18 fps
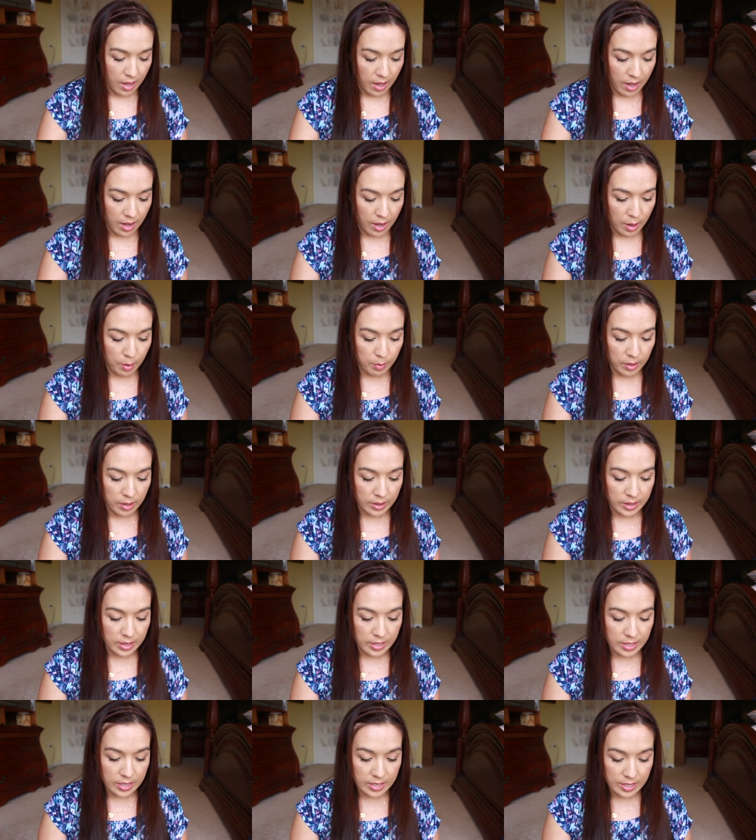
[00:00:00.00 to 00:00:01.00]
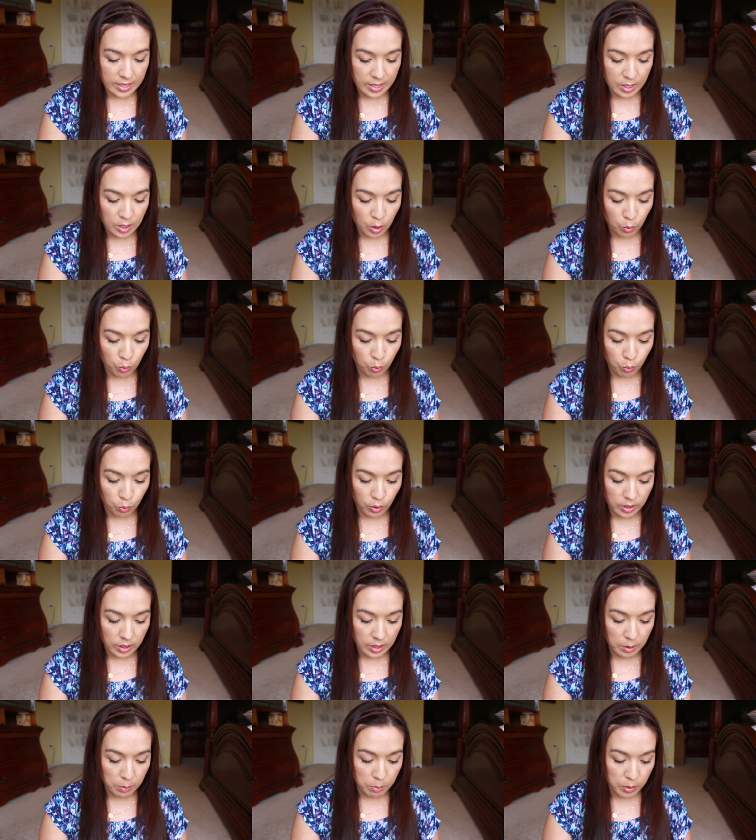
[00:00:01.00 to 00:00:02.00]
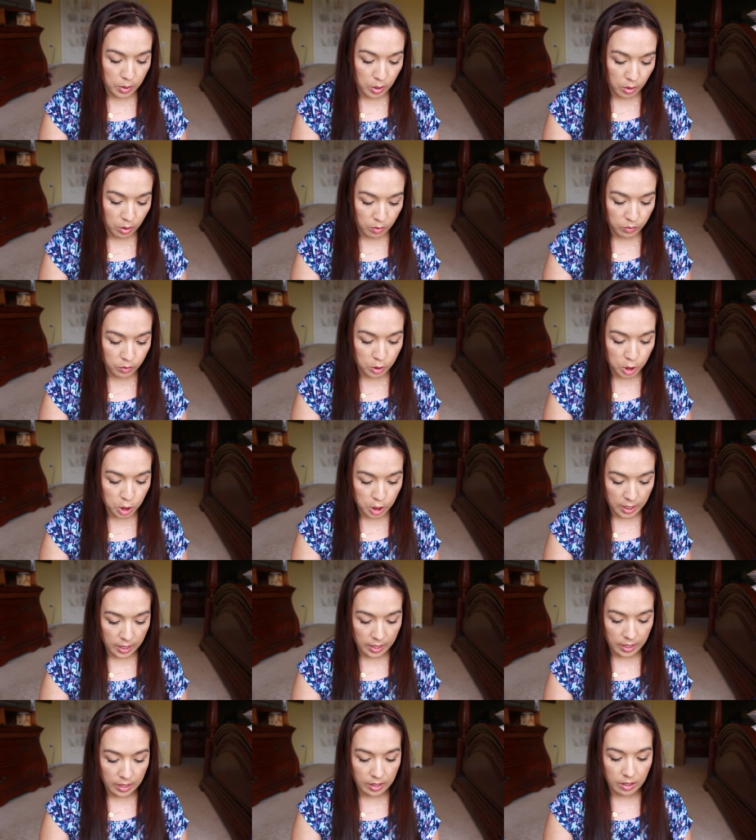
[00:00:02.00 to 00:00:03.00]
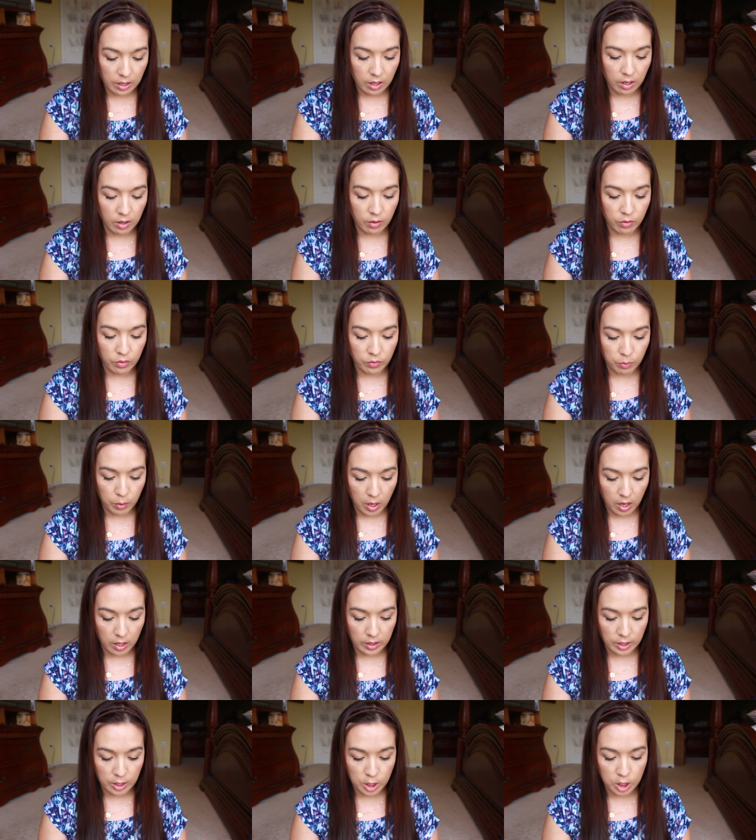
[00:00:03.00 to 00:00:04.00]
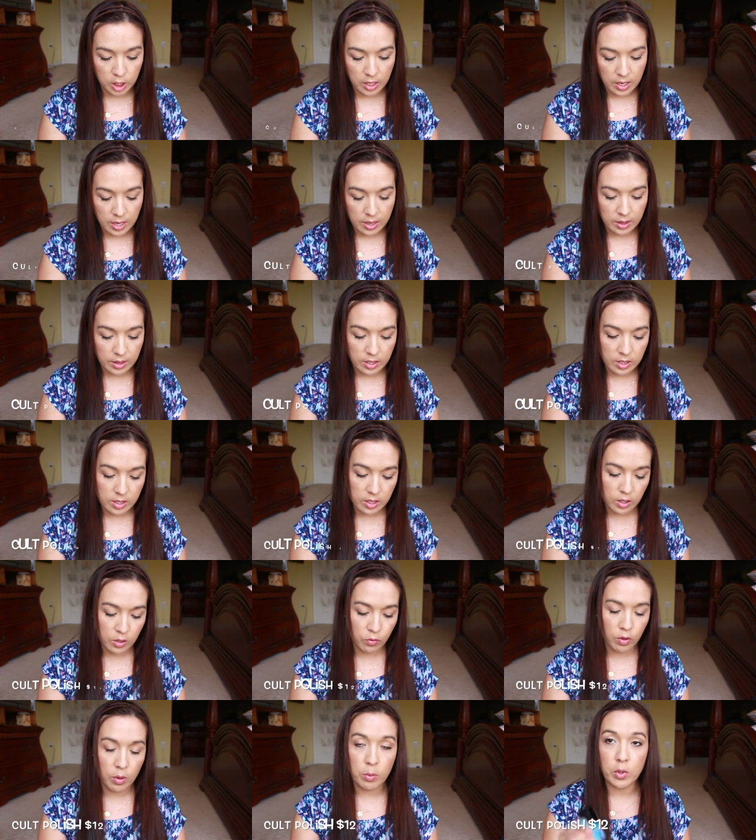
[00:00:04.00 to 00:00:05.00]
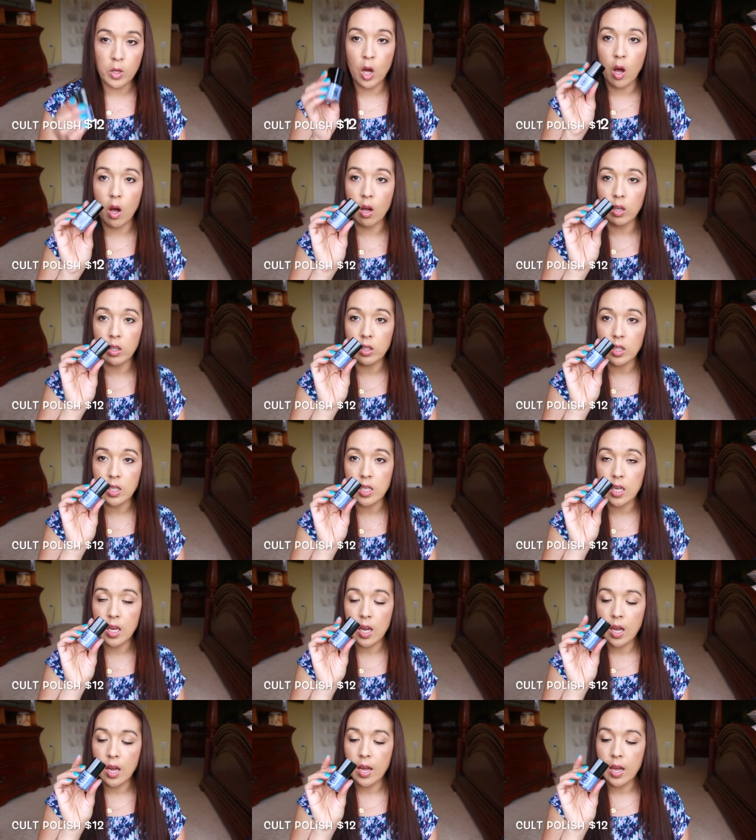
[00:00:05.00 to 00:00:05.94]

Um, this is a really beautiful shade of polish. This is from Cult